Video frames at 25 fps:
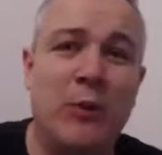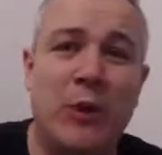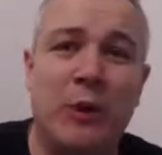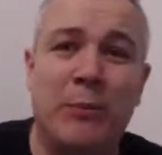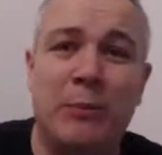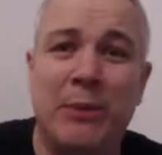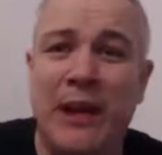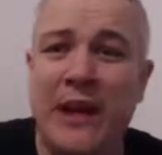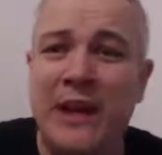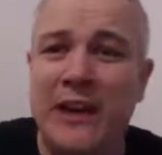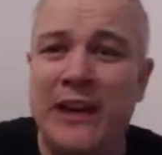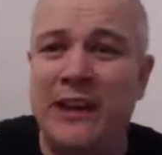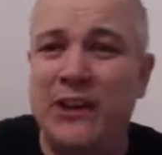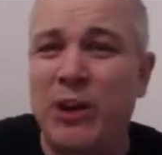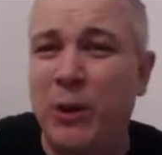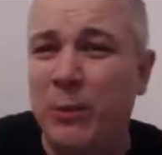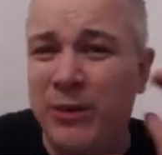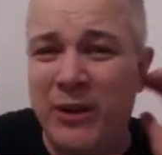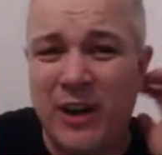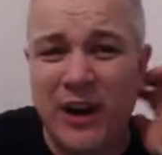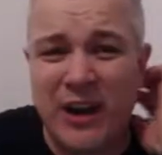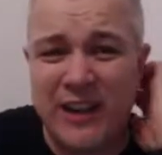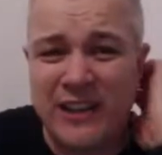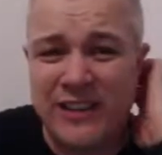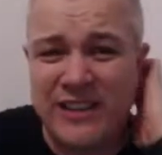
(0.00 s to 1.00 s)
He will play in
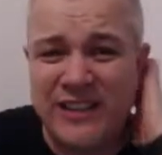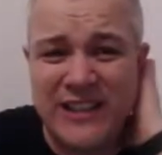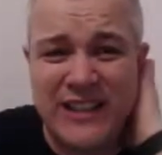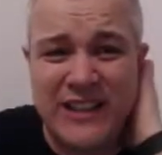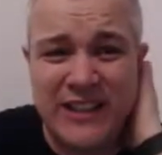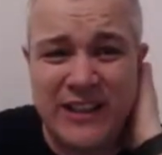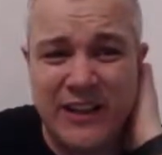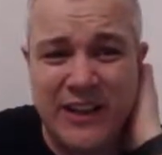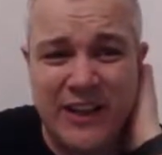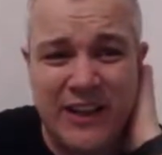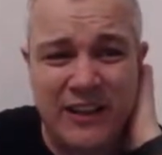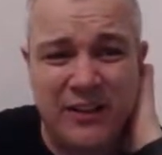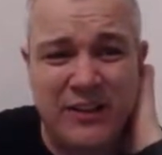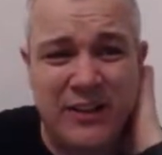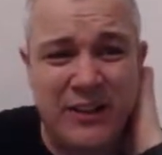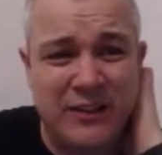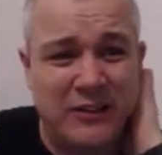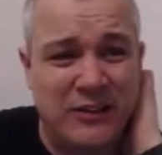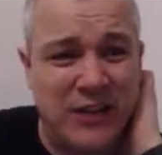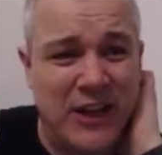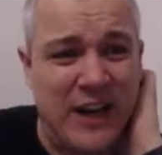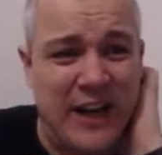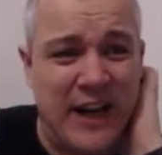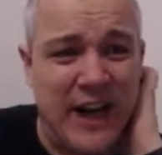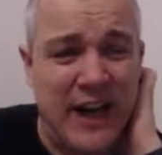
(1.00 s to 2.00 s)
the Copa Argentina
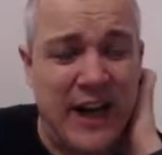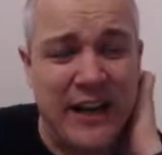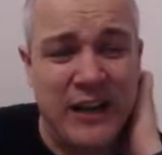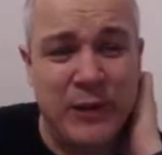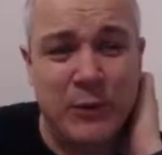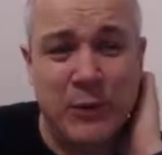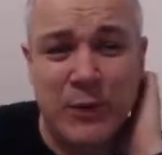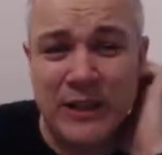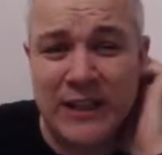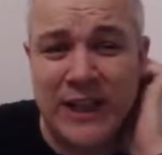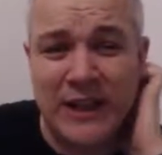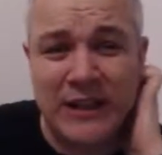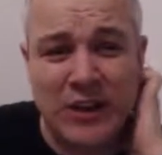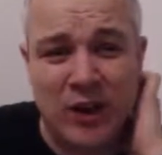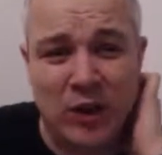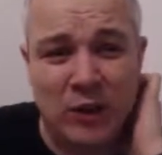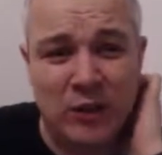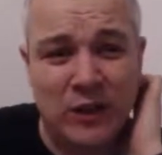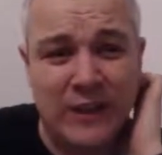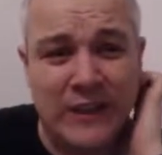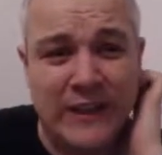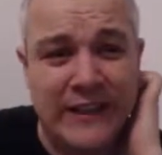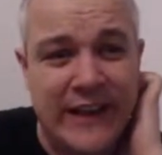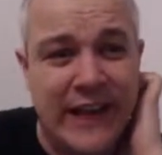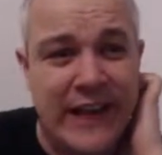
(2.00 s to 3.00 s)
and things like that, and he will
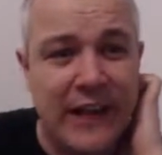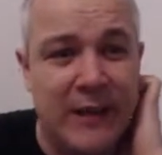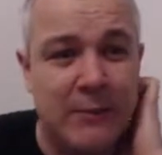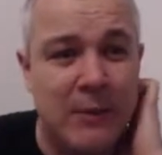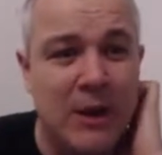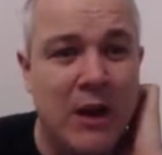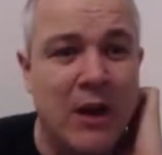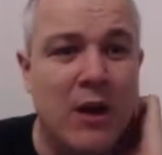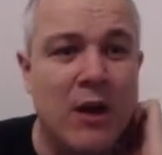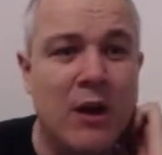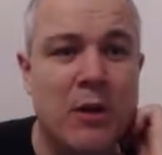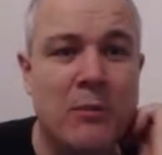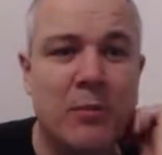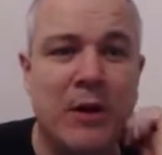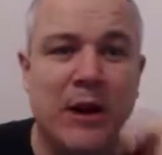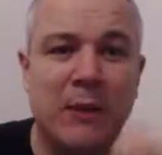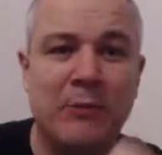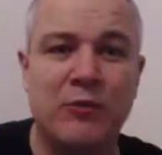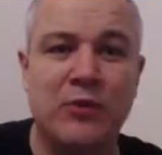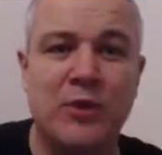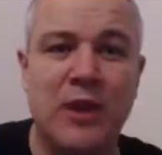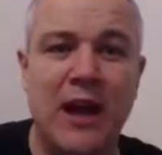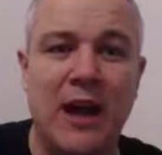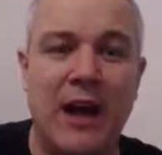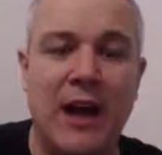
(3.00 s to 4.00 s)
get the odd league game,
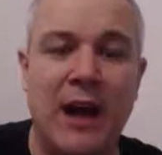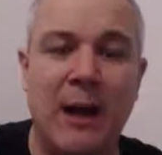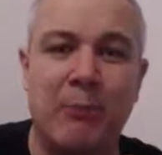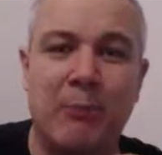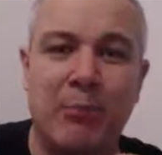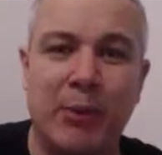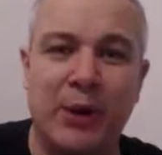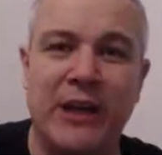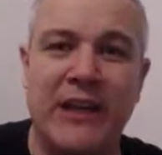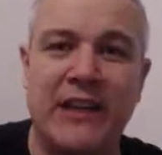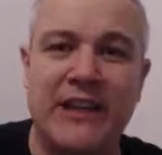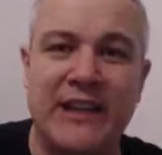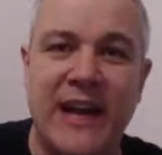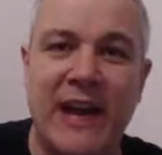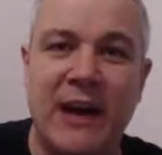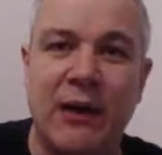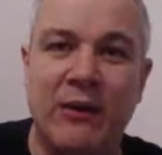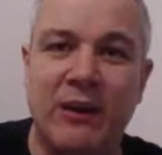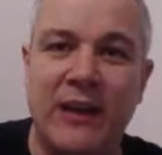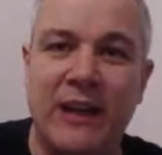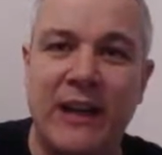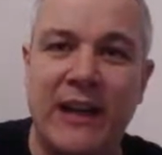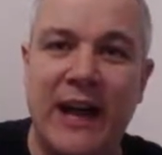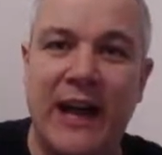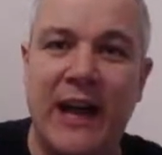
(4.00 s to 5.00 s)
but I'm
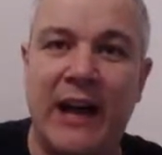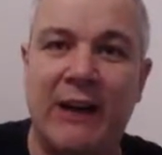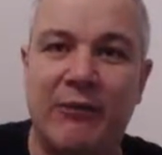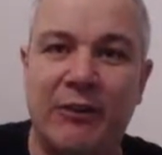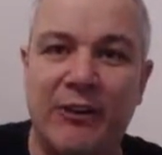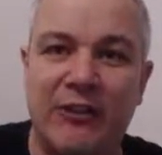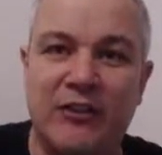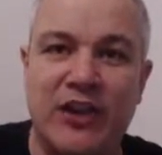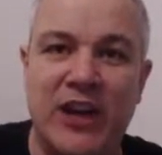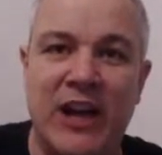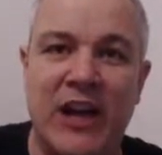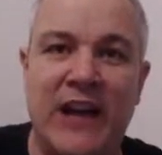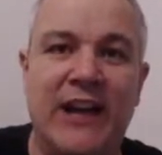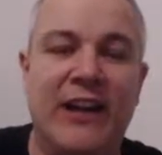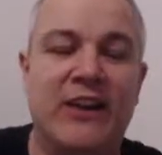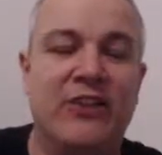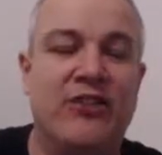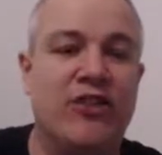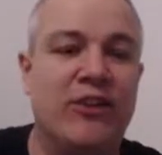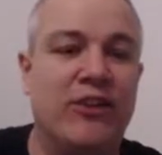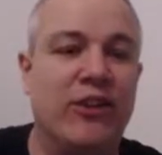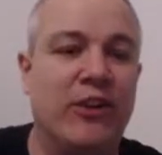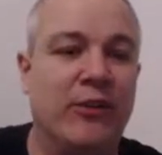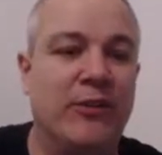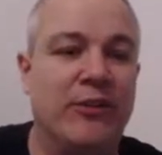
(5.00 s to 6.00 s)
bringing down the average
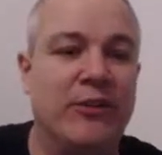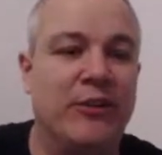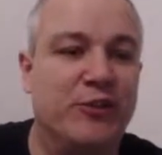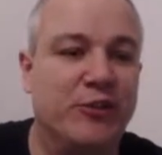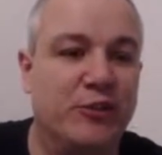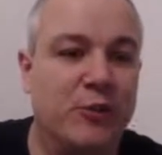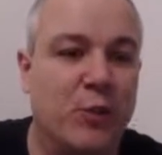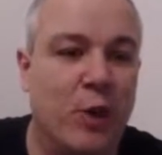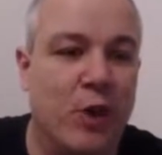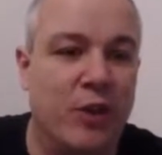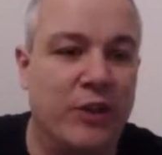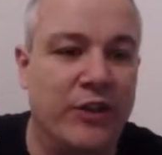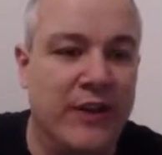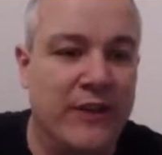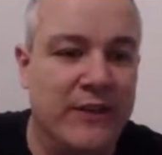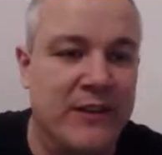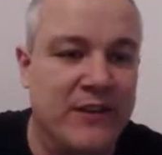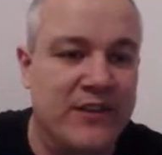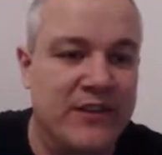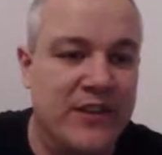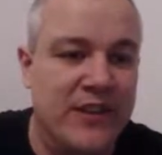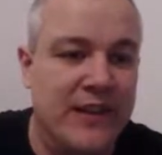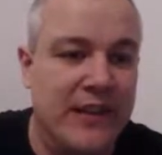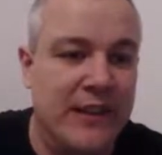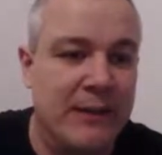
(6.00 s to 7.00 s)
age of the
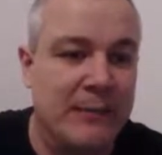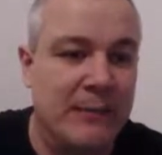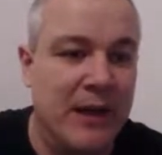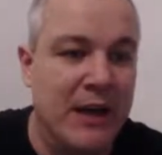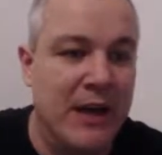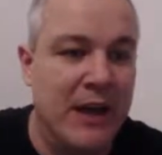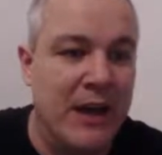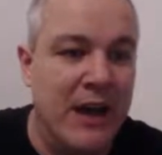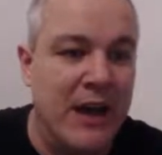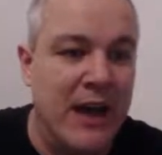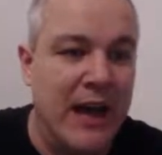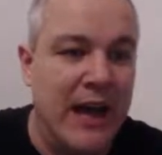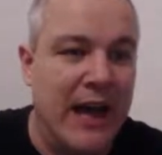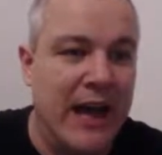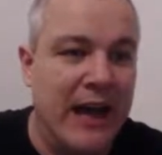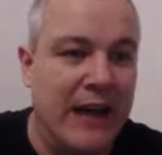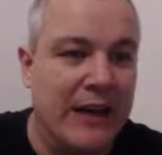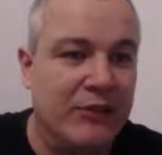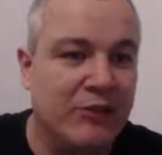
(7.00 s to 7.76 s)
squad and the team.